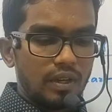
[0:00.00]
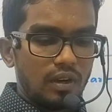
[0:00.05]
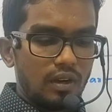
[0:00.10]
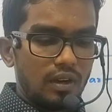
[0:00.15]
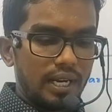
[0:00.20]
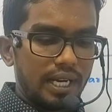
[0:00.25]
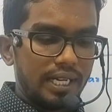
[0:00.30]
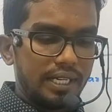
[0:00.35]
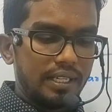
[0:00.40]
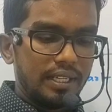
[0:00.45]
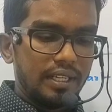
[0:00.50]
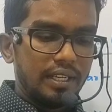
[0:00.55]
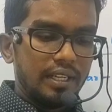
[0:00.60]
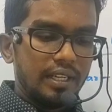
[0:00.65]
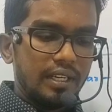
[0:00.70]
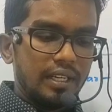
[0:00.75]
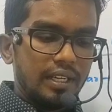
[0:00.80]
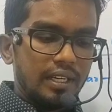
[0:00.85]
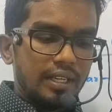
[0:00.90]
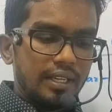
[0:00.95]
Alright,
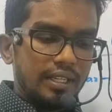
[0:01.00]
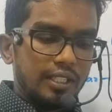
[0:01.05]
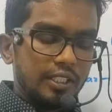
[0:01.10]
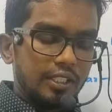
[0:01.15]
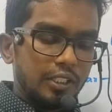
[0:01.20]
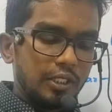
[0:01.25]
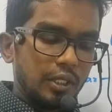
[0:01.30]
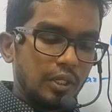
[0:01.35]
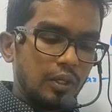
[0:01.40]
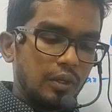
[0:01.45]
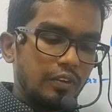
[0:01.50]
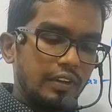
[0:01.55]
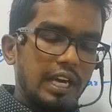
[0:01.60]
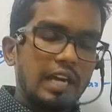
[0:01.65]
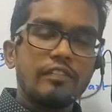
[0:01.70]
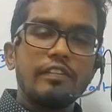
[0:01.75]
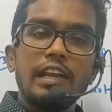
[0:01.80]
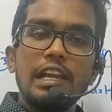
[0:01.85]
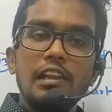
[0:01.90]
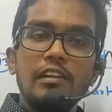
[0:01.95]
so we
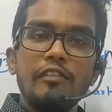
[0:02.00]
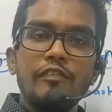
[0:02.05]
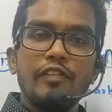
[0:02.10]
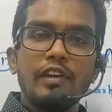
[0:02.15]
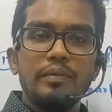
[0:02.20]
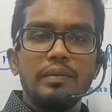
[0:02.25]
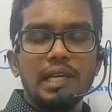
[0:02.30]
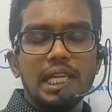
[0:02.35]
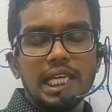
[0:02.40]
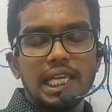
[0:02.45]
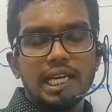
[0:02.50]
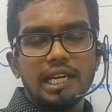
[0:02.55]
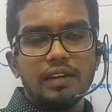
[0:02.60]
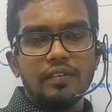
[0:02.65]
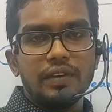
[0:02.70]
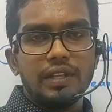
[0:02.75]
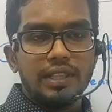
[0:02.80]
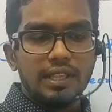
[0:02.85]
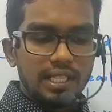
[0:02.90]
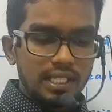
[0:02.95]
are well
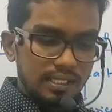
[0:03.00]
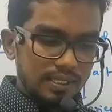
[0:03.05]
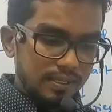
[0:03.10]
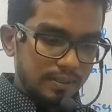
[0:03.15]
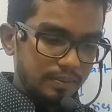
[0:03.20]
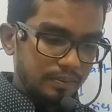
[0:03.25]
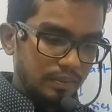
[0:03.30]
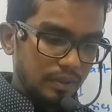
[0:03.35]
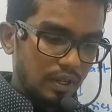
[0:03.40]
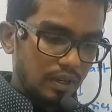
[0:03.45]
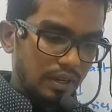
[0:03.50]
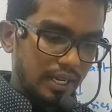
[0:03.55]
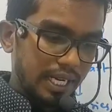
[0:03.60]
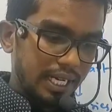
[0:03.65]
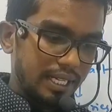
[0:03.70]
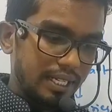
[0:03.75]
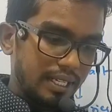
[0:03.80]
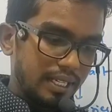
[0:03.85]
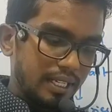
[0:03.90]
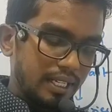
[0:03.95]
familiar with this.
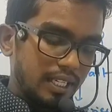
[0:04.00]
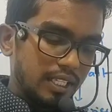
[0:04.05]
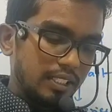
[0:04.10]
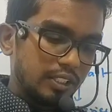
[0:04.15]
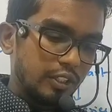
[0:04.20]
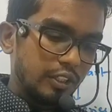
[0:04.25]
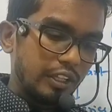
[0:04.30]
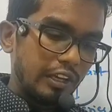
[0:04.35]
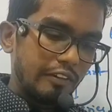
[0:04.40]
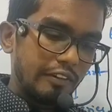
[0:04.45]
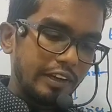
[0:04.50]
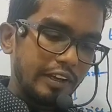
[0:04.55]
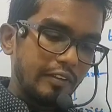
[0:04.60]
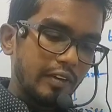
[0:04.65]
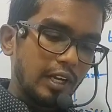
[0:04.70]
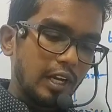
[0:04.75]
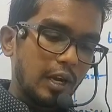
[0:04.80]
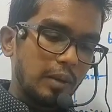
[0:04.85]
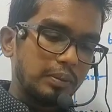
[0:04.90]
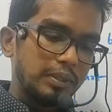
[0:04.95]
Alright, so the
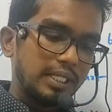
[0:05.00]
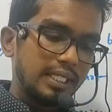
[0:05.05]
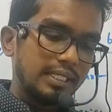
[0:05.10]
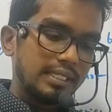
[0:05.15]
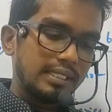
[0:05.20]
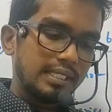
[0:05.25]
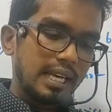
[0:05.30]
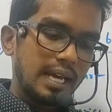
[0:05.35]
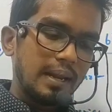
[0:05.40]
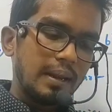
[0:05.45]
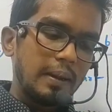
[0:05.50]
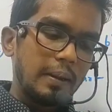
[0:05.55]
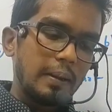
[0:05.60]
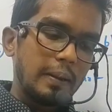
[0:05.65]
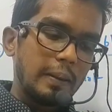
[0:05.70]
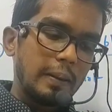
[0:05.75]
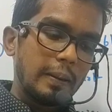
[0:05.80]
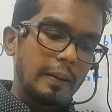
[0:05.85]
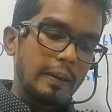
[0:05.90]
given options are